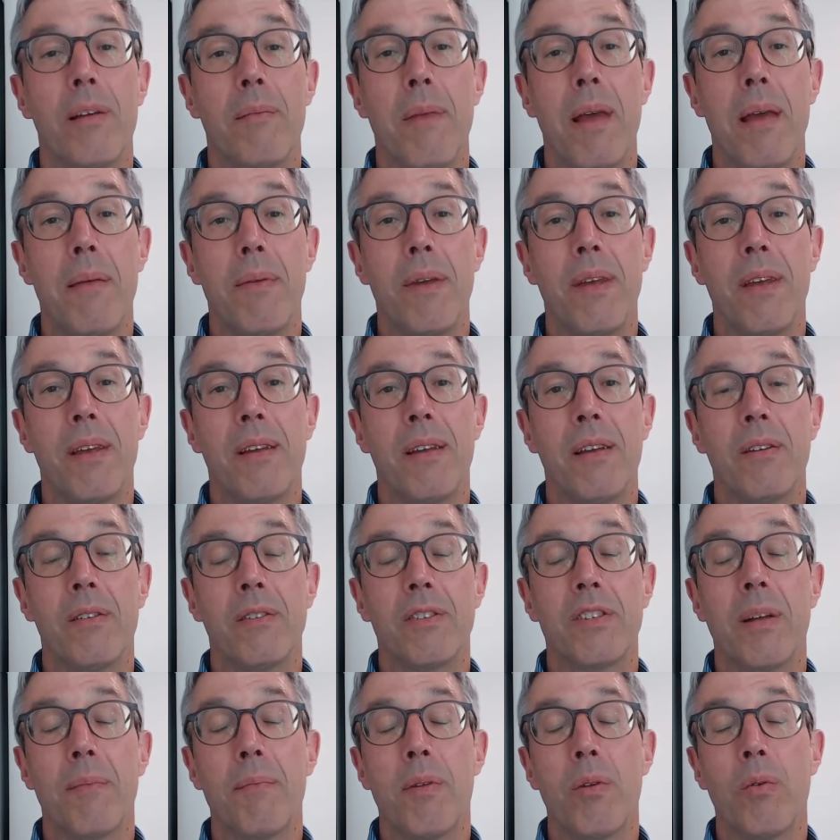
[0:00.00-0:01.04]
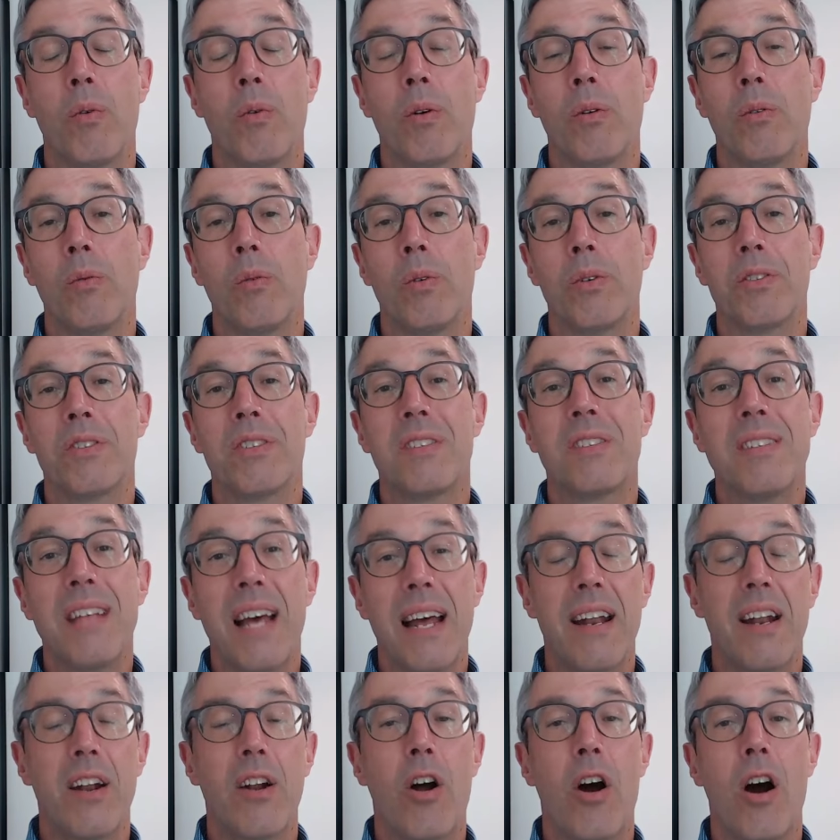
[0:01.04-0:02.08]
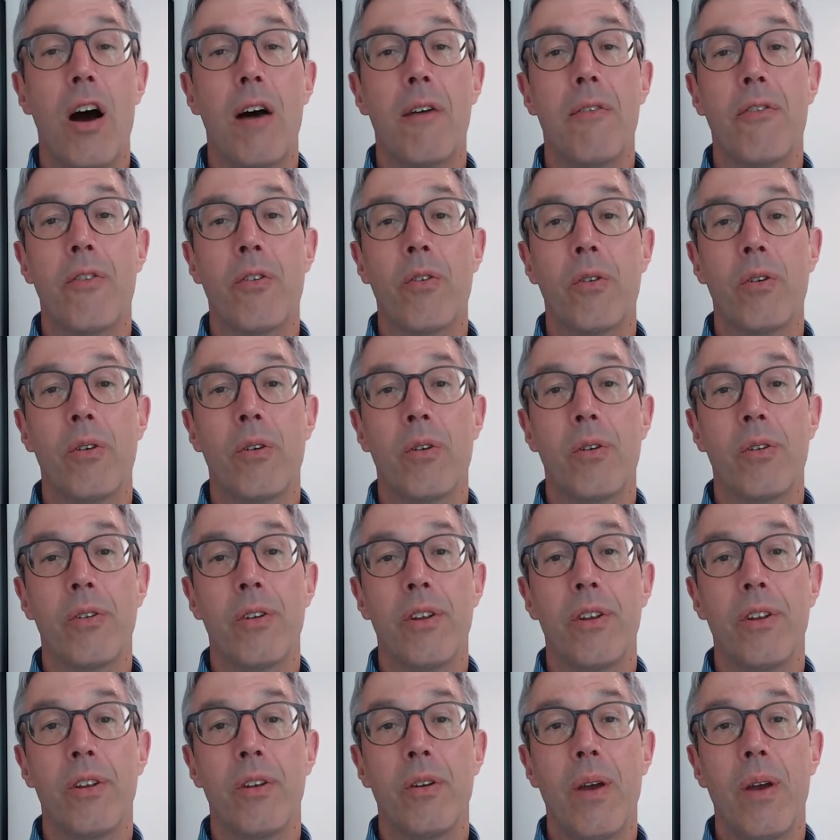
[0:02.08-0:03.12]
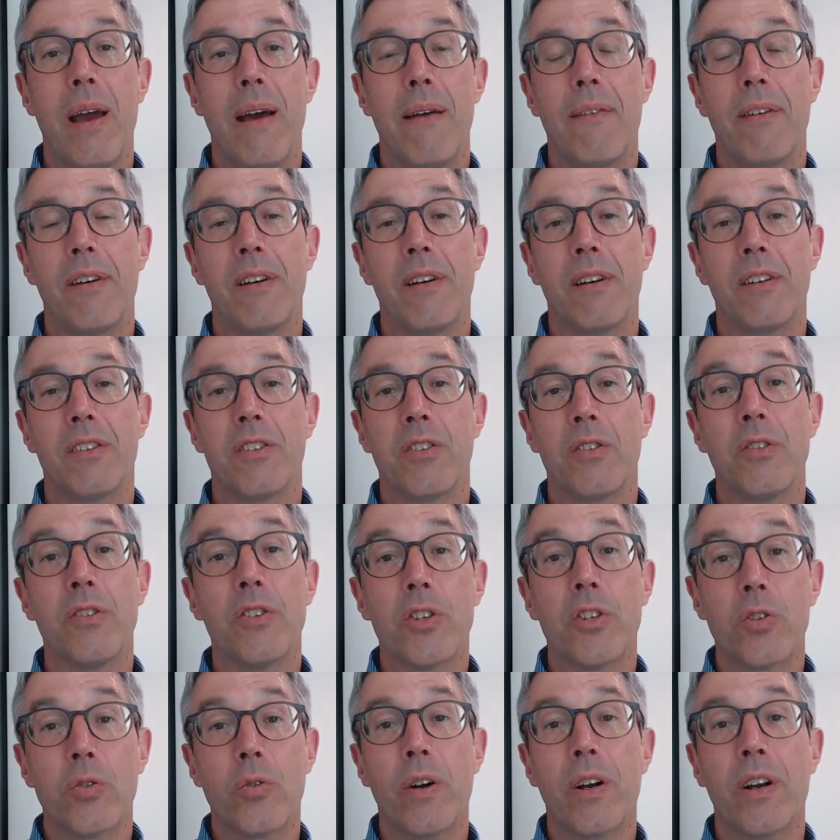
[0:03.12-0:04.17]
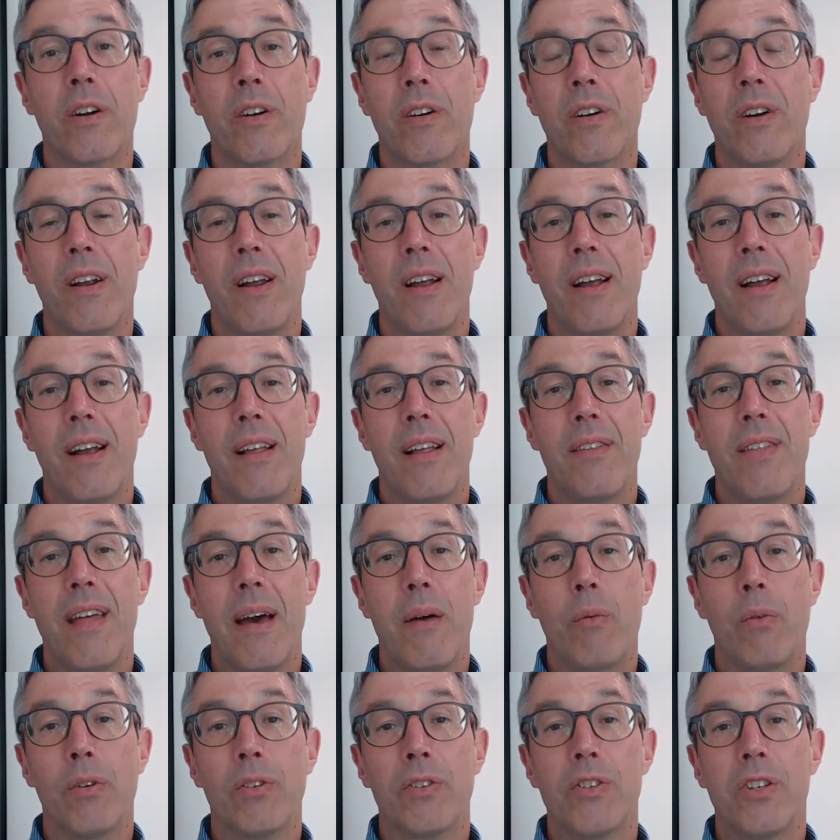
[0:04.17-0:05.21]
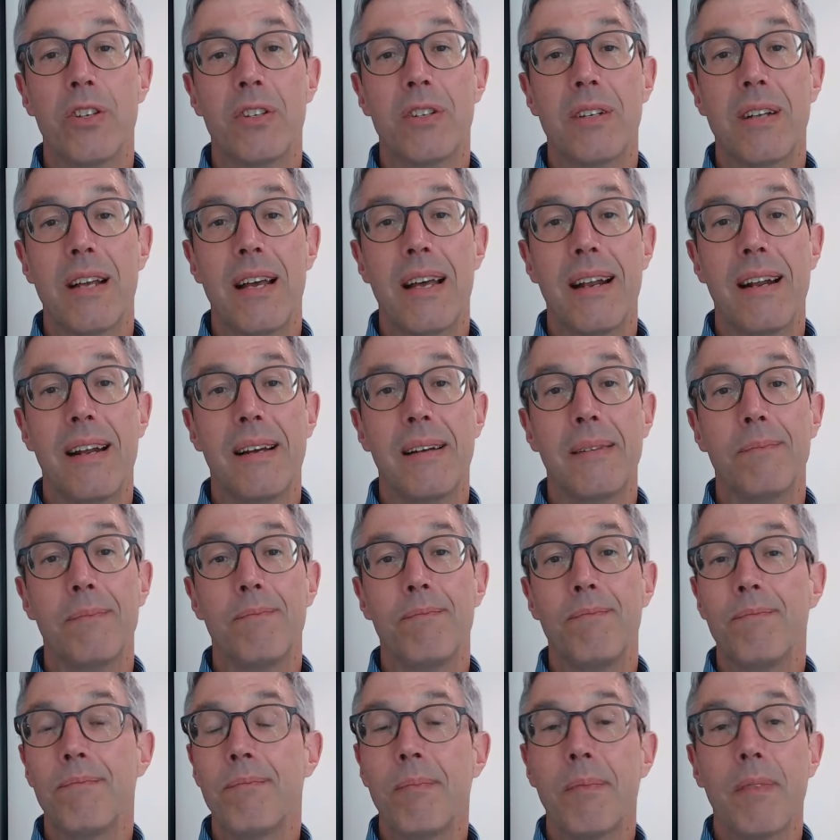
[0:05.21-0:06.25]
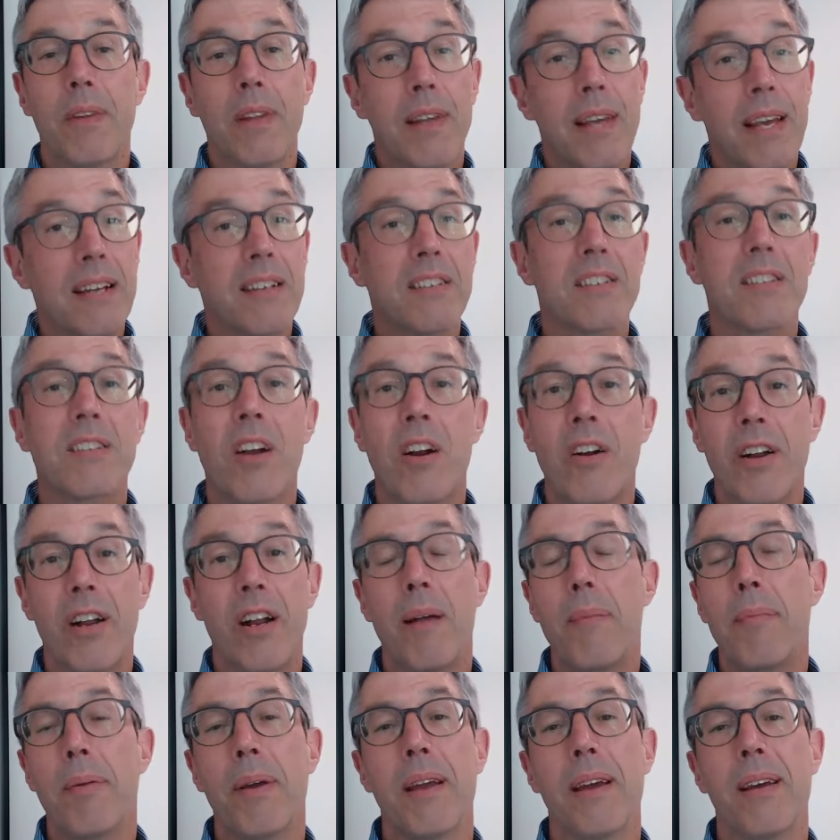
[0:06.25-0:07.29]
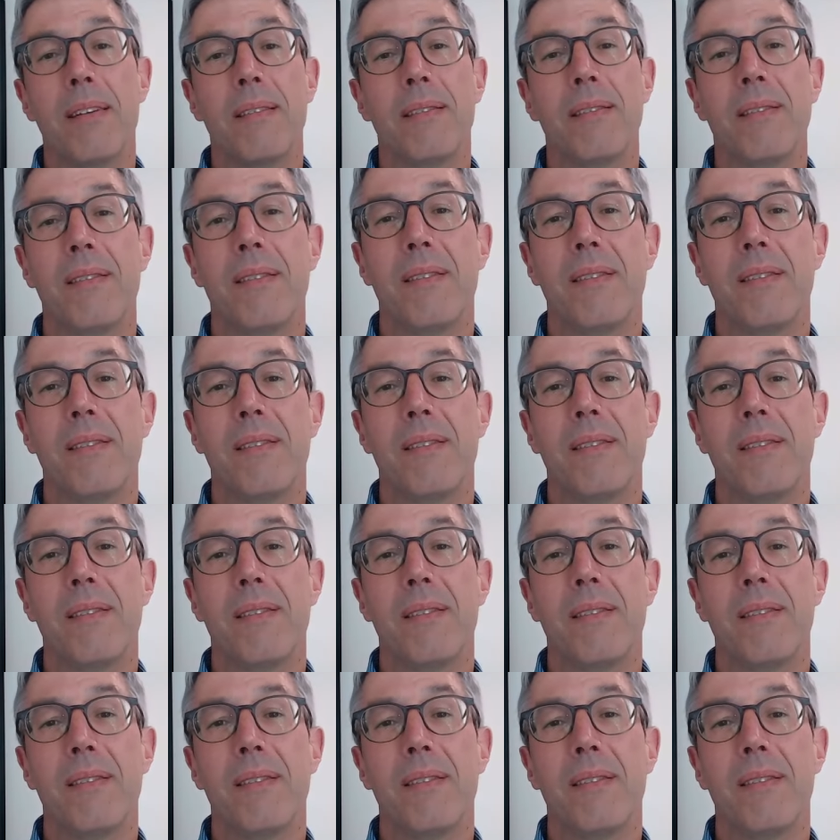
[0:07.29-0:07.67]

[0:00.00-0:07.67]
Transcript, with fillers: Maybe, something will set it off, or you have a certain trigger that will just kind of kickstart it up again.